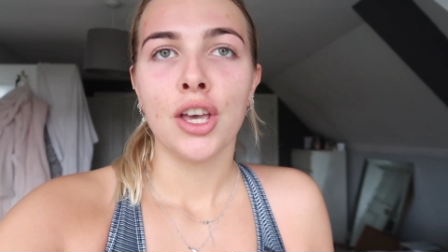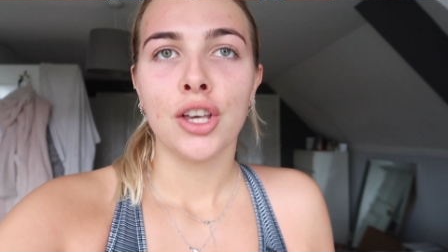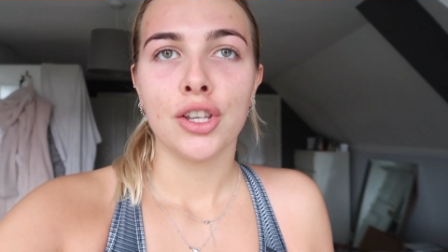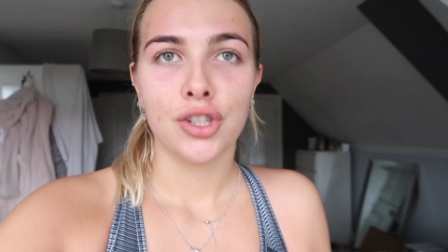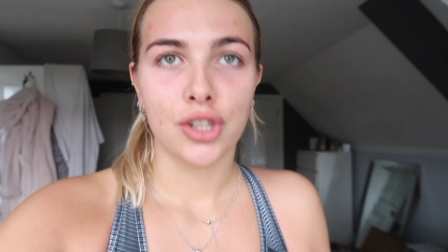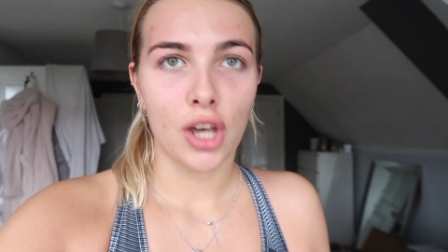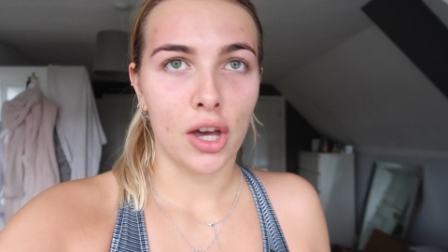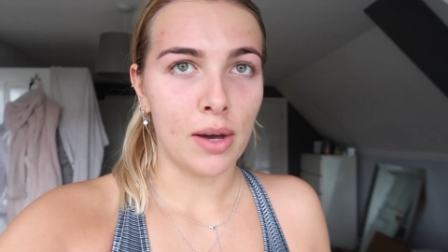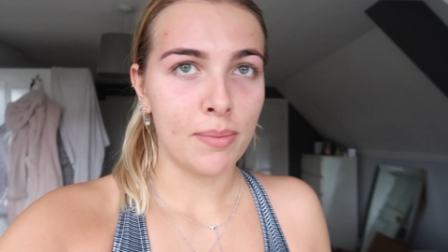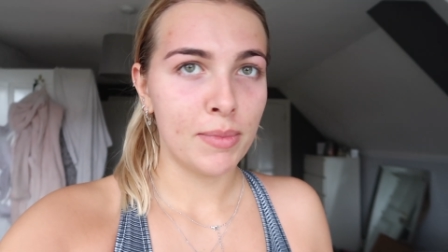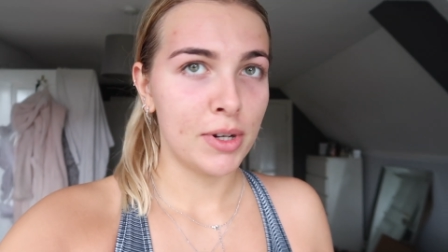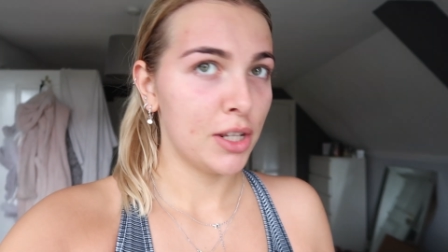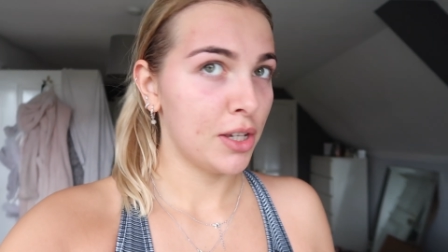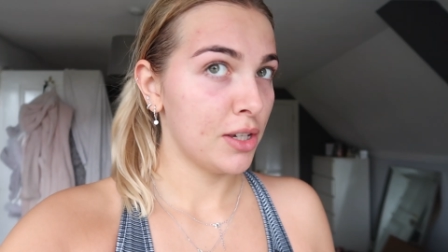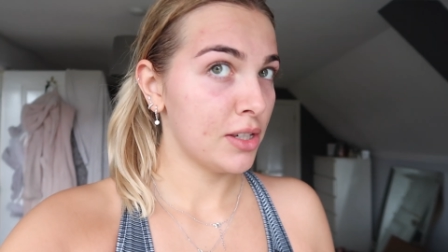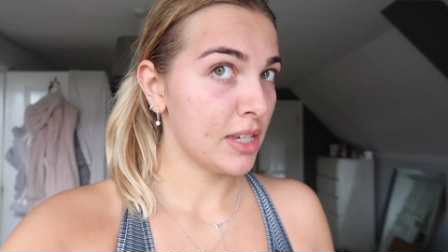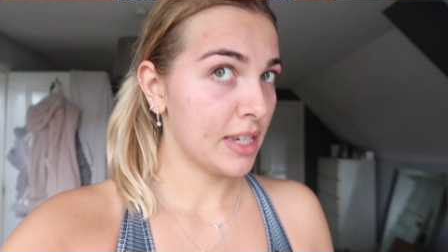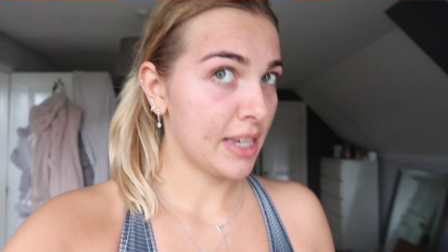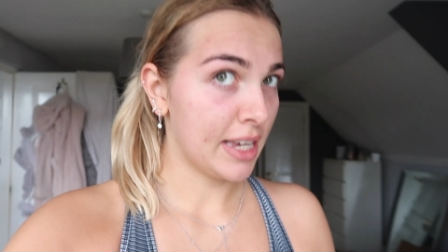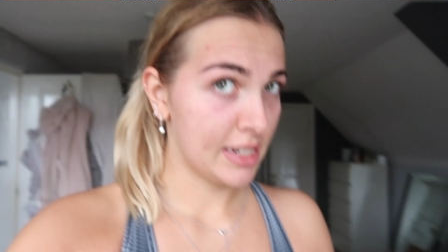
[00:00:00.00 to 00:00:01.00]
So I'm going to
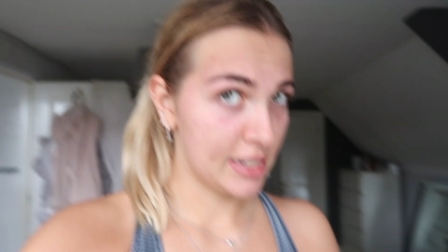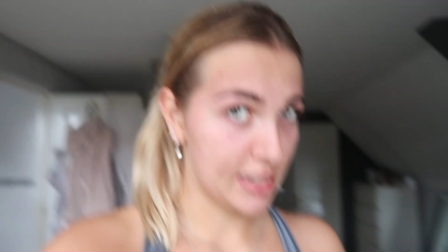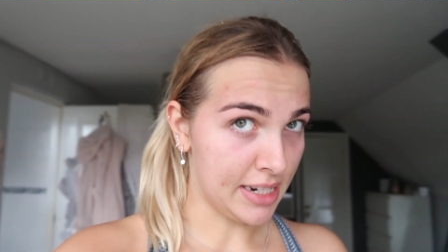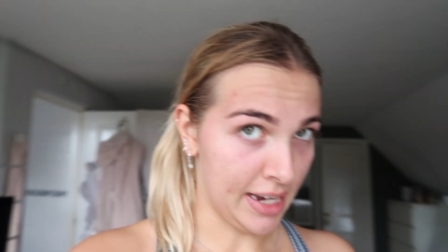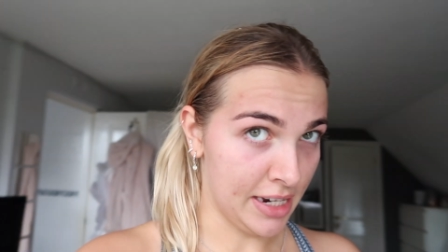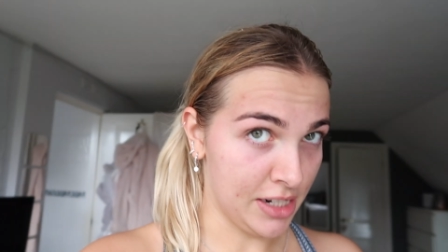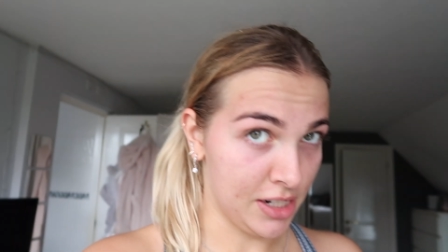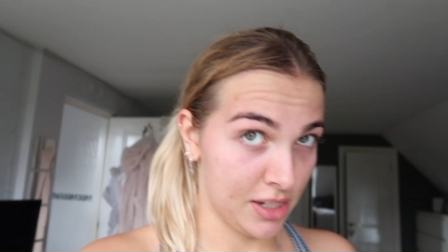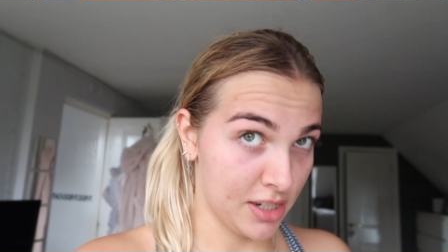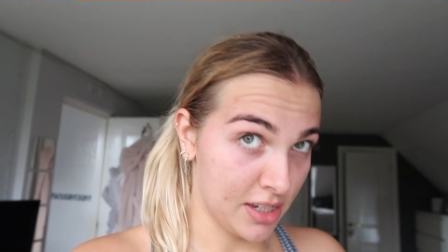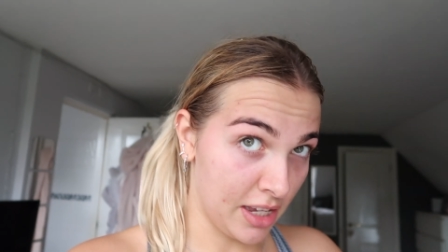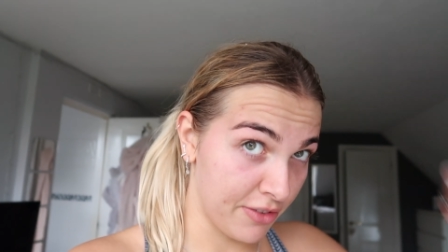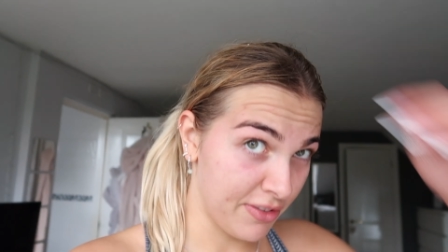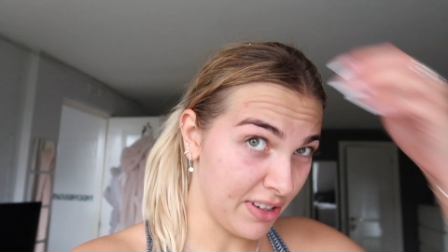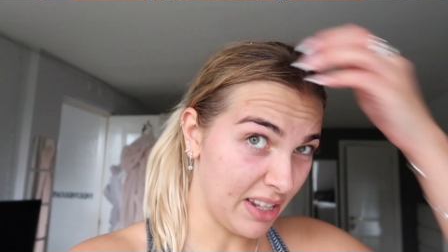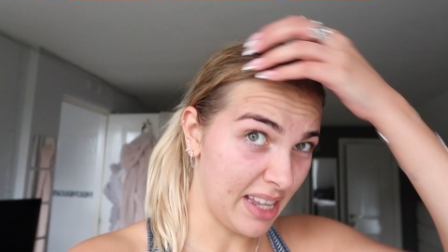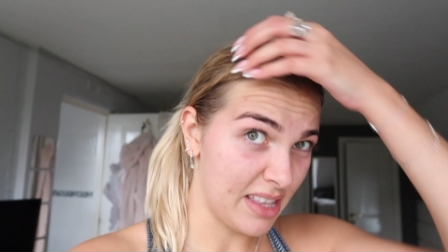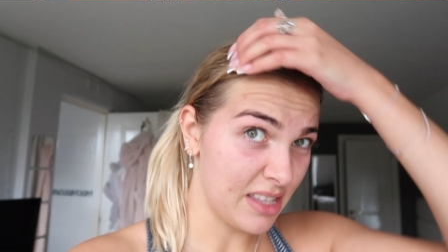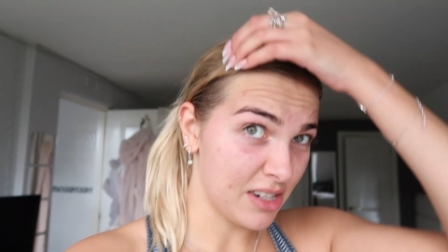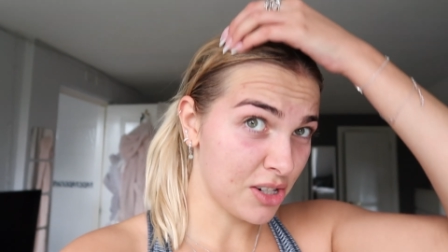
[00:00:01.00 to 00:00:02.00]
use it again today just because I
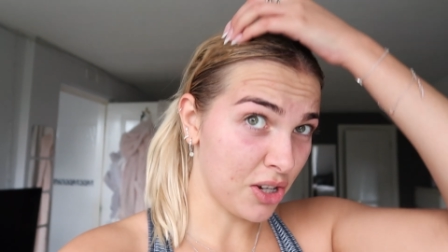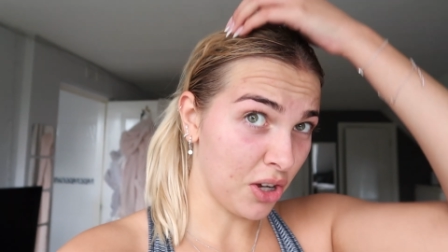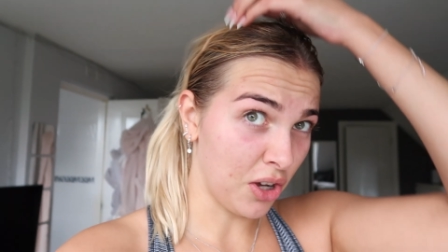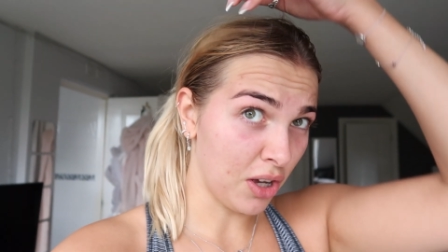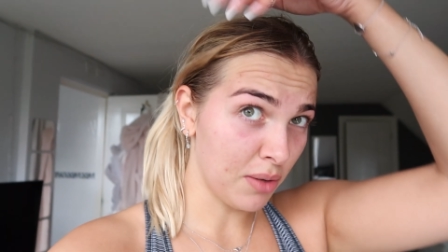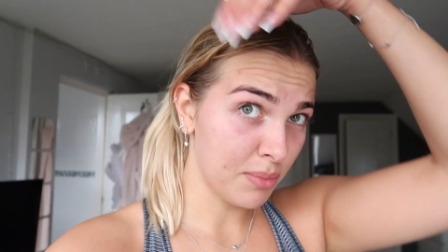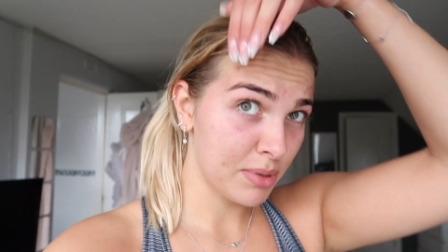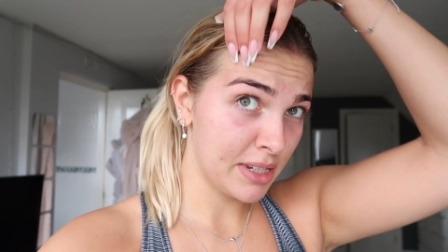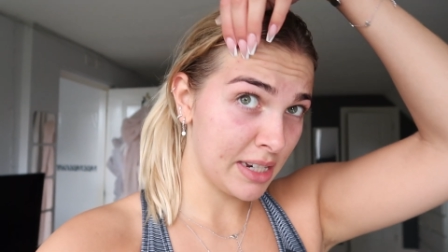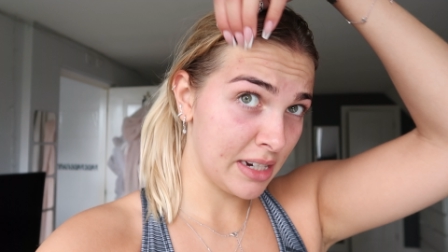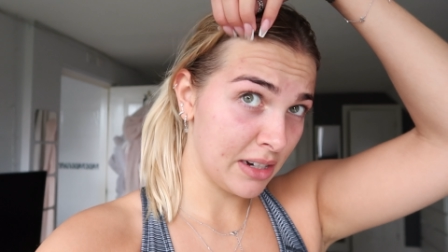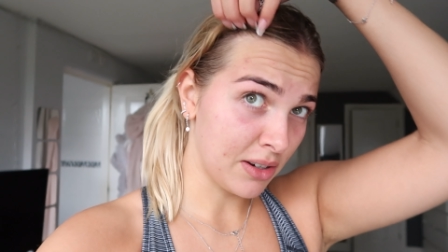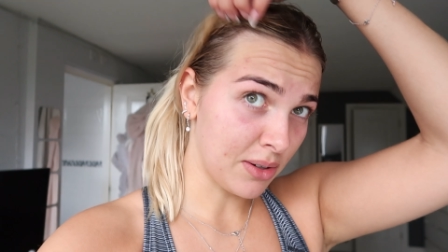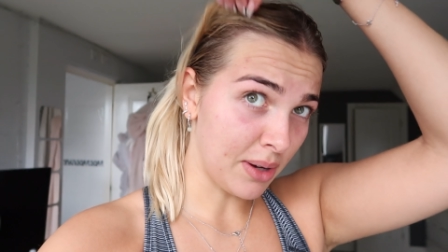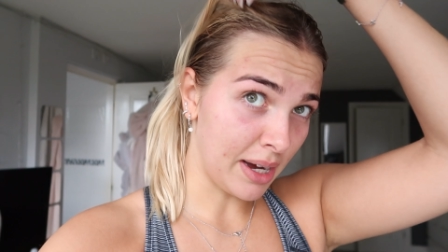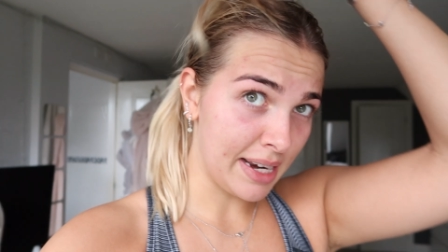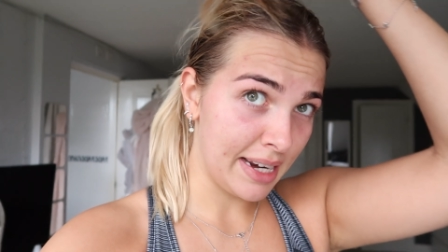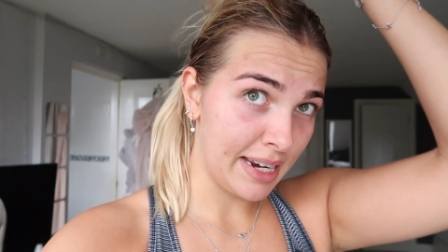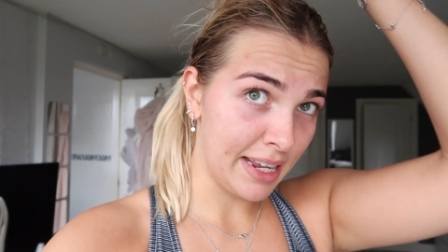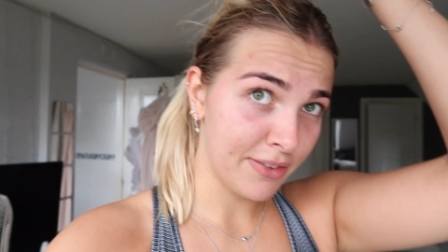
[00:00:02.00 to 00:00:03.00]
feel like the tops didn't
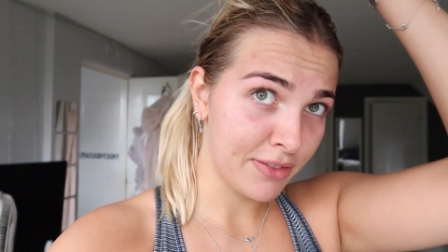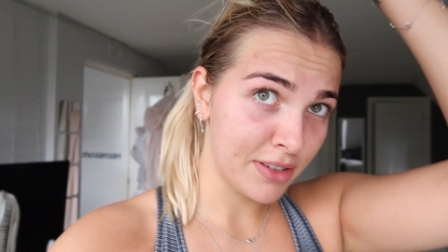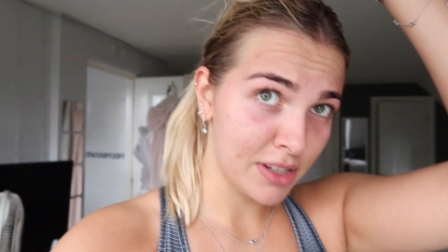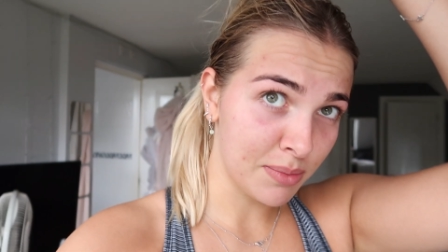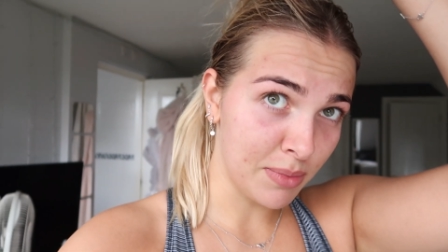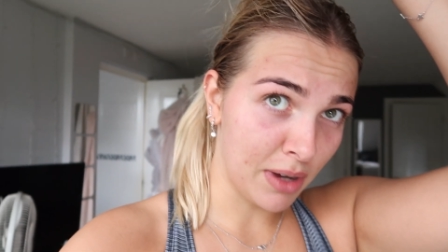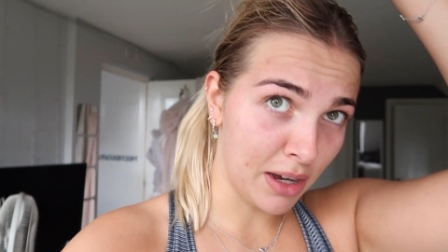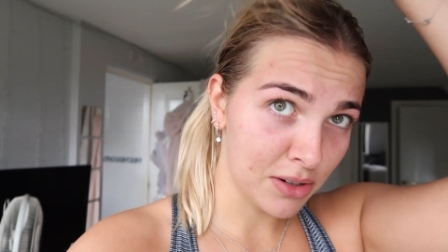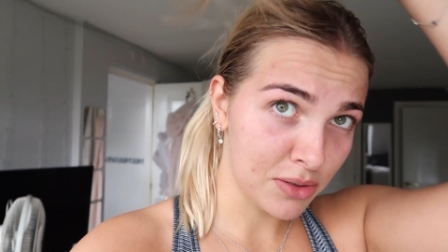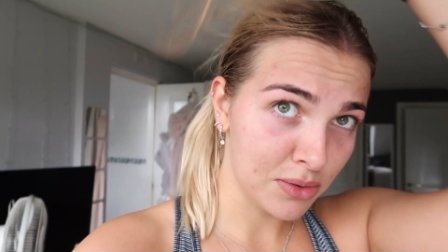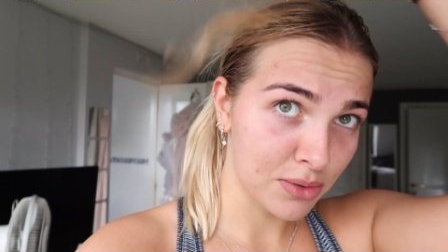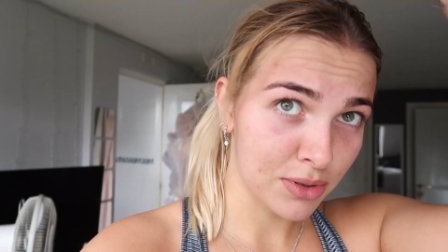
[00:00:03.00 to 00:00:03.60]
quite lift as much.